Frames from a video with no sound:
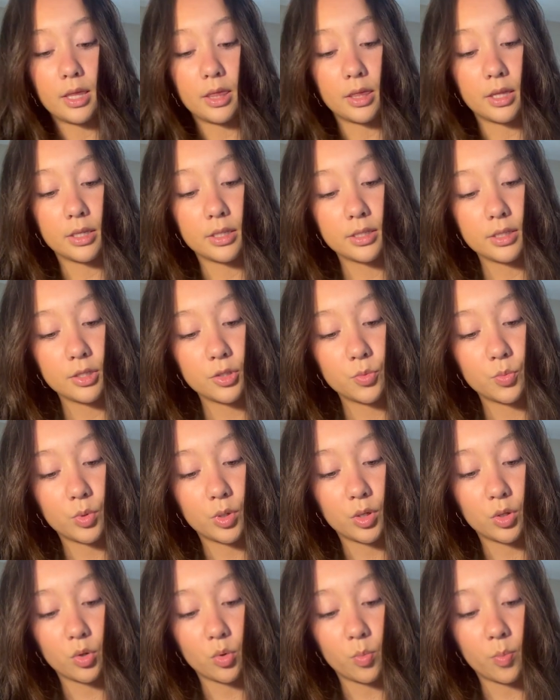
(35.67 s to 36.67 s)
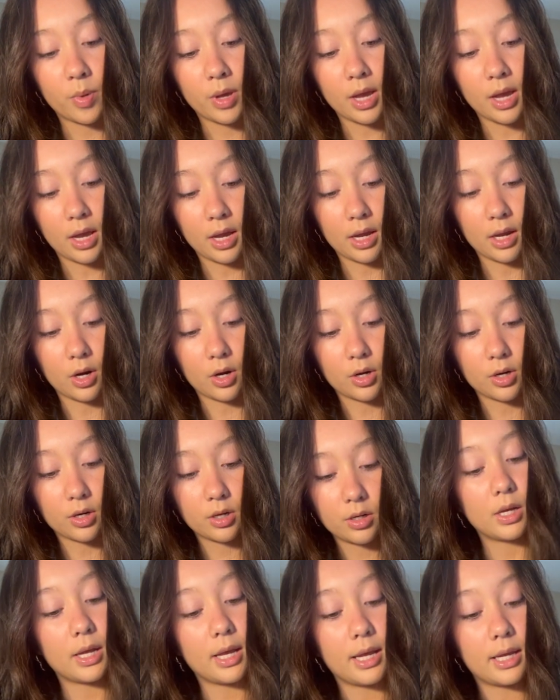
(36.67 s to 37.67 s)
And this is when you
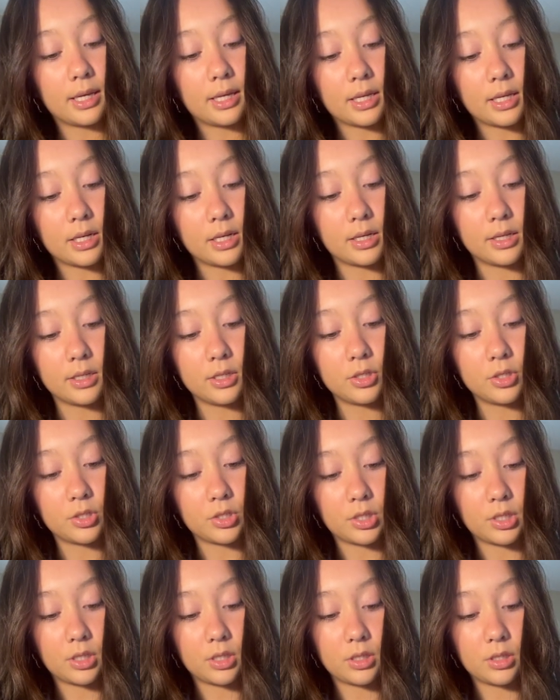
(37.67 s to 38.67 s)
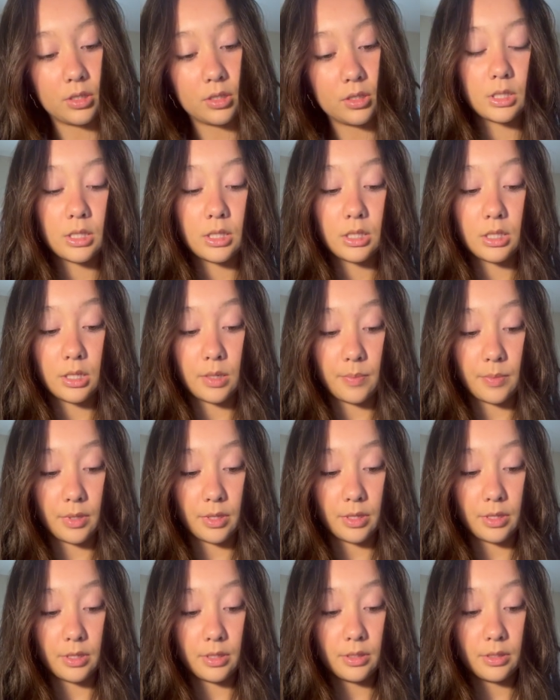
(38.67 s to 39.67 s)
pair a conditioned
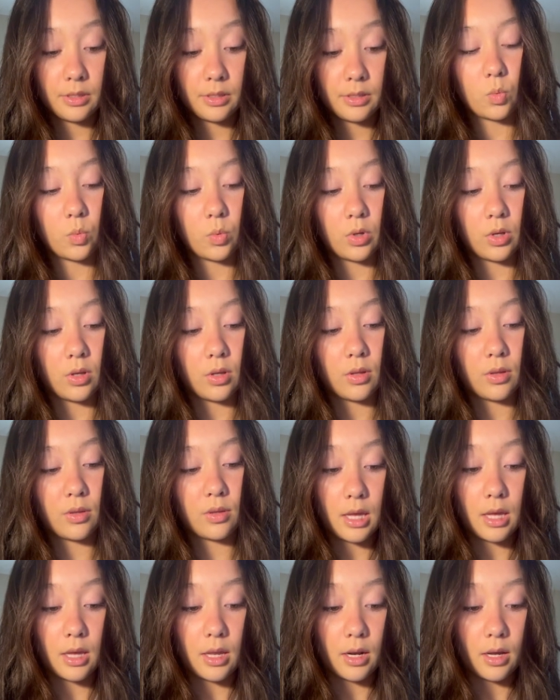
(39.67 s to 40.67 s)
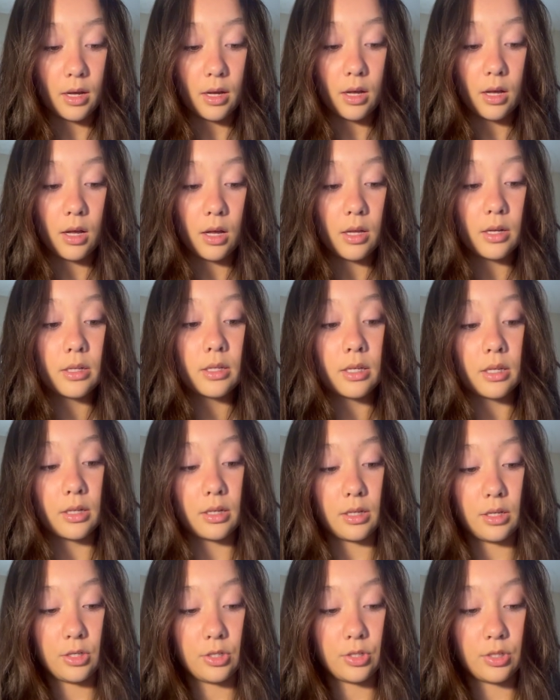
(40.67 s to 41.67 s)
stimulus with an
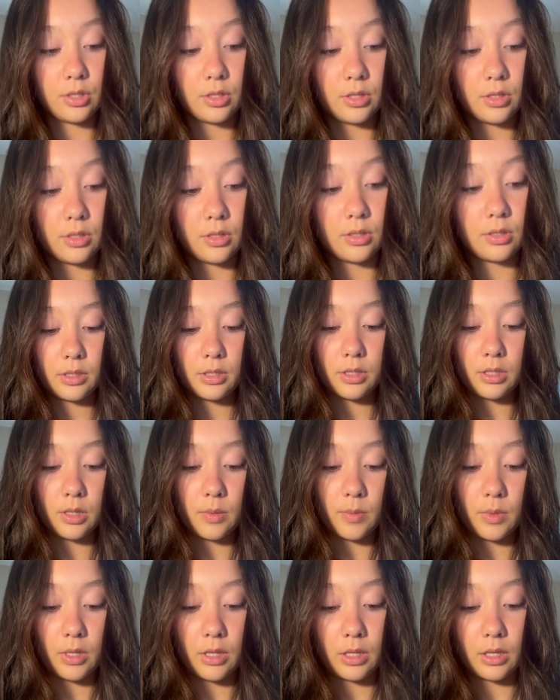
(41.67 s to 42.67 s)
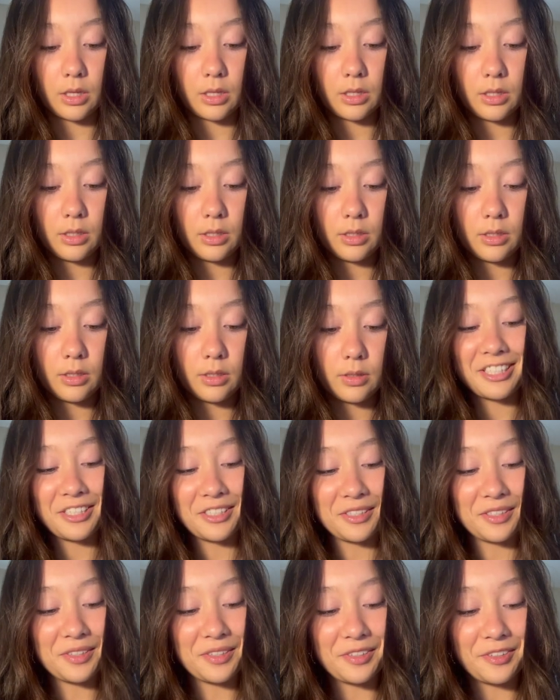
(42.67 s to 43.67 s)
unconditioned stimulus
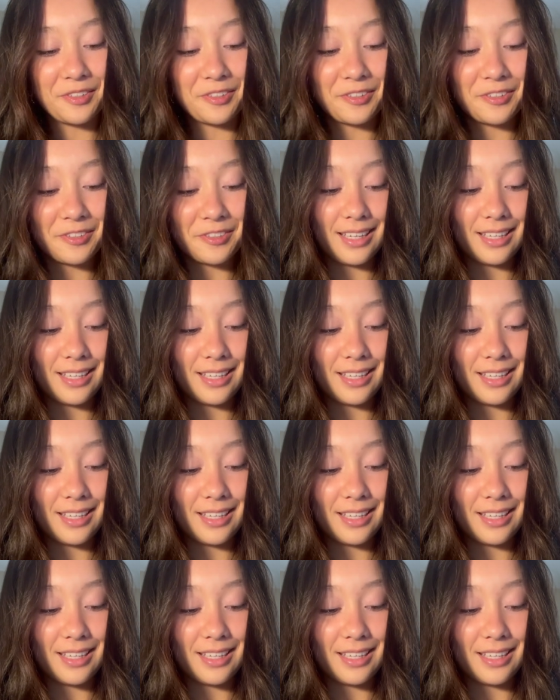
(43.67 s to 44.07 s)
to